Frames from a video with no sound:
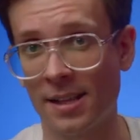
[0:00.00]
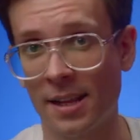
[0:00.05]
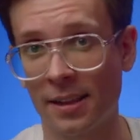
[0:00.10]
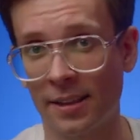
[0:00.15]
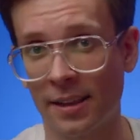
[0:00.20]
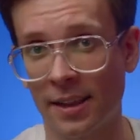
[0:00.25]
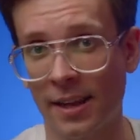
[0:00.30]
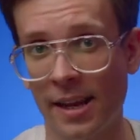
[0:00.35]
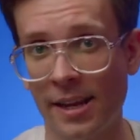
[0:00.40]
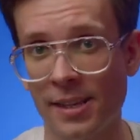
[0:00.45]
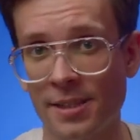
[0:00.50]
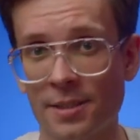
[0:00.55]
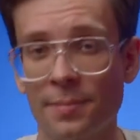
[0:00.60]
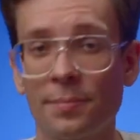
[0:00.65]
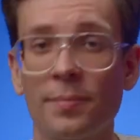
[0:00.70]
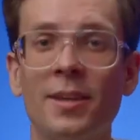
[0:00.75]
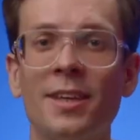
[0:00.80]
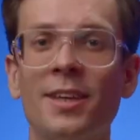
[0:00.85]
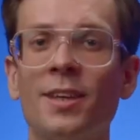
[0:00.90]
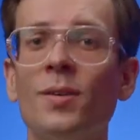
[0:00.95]
not the case.
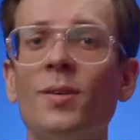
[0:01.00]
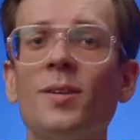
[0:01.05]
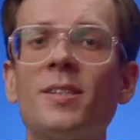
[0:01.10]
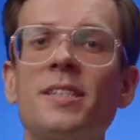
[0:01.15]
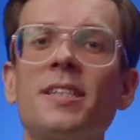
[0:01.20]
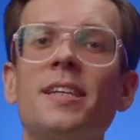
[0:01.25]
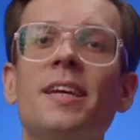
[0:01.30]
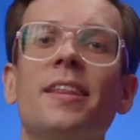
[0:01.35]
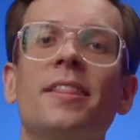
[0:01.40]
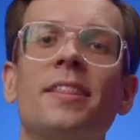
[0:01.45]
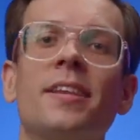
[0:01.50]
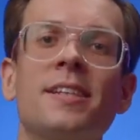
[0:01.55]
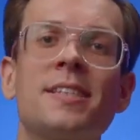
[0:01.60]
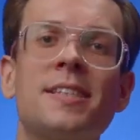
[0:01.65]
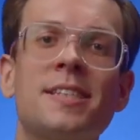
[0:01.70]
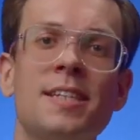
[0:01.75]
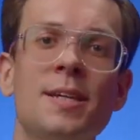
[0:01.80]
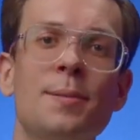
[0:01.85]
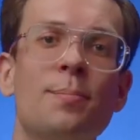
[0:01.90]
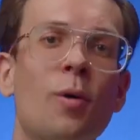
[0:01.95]
You're seeing the
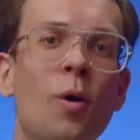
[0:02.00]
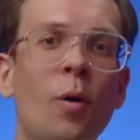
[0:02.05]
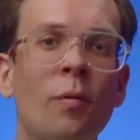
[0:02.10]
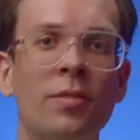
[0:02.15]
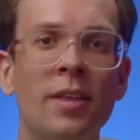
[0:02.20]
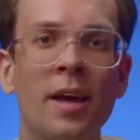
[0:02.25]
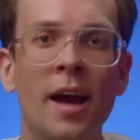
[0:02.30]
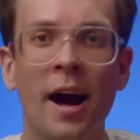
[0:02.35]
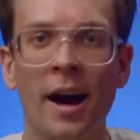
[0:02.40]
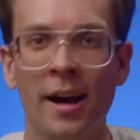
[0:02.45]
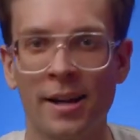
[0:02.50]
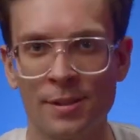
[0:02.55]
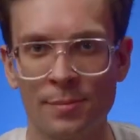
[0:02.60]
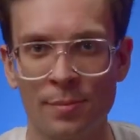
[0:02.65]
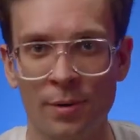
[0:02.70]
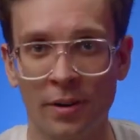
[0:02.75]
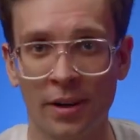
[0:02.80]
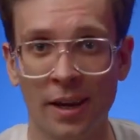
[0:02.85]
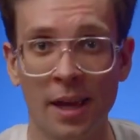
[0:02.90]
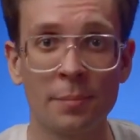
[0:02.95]
tip of the
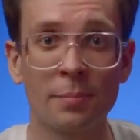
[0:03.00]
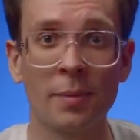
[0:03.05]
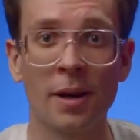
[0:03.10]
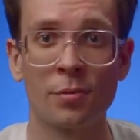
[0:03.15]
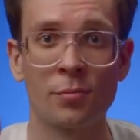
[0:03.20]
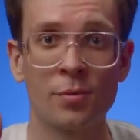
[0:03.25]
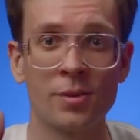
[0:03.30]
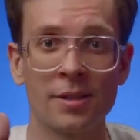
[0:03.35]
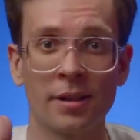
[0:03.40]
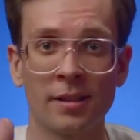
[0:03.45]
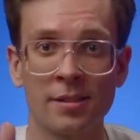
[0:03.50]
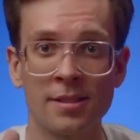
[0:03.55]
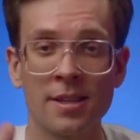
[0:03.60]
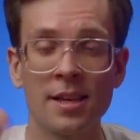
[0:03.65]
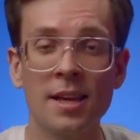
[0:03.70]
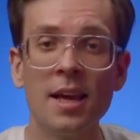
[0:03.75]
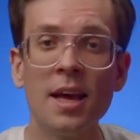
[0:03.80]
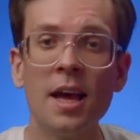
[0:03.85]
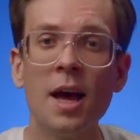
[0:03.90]
iceberg and my results,